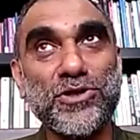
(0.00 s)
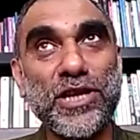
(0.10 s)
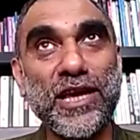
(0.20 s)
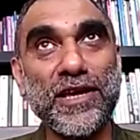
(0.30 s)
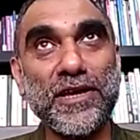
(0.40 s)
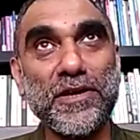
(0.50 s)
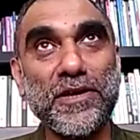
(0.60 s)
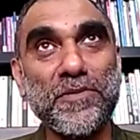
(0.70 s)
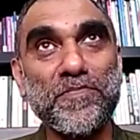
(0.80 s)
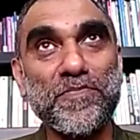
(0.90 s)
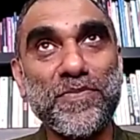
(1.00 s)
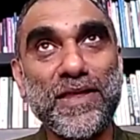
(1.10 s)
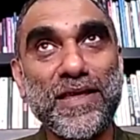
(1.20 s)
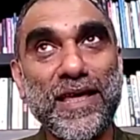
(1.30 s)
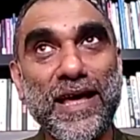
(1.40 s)
today,
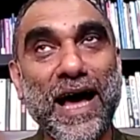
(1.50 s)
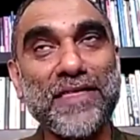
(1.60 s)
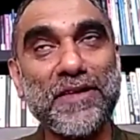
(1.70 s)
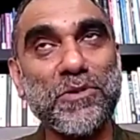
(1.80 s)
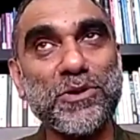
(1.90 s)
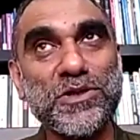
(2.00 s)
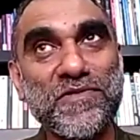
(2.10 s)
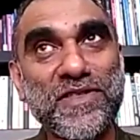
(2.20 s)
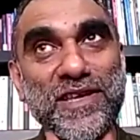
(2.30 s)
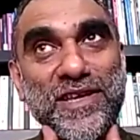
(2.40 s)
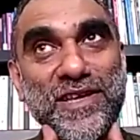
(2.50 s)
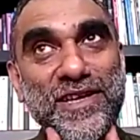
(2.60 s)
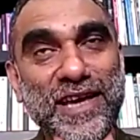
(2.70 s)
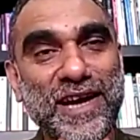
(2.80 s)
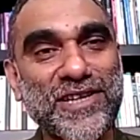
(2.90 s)
I think most of the
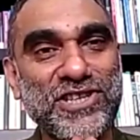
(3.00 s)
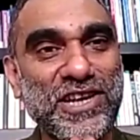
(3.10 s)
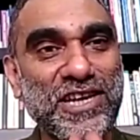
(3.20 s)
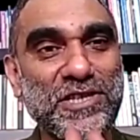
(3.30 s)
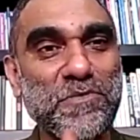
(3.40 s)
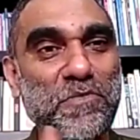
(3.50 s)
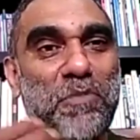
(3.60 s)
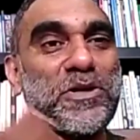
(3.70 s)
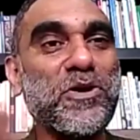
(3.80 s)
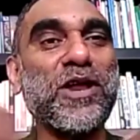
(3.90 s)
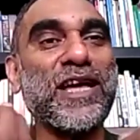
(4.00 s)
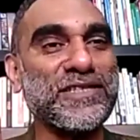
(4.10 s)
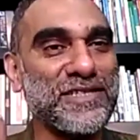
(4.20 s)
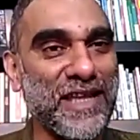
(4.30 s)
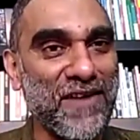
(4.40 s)
younger generation probably don't have,
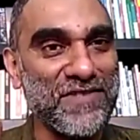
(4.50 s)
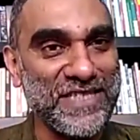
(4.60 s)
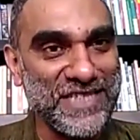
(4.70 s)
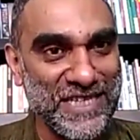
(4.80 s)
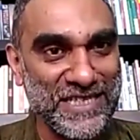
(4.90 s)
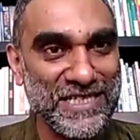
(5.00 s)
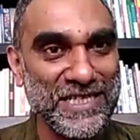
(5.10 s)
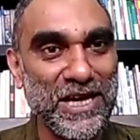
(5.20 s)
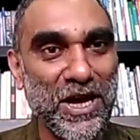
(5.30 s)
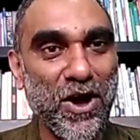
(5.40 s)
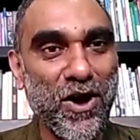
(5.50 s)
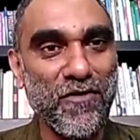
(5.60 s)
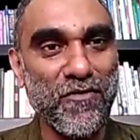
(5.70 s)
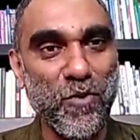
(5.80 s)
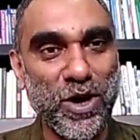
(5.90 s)
this, have a sense of
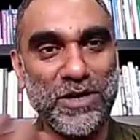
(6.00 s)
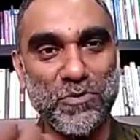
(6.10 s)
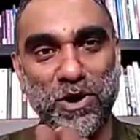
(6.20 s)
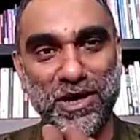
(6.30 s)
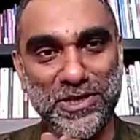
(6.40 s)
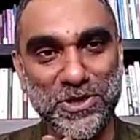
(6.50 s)
what it was to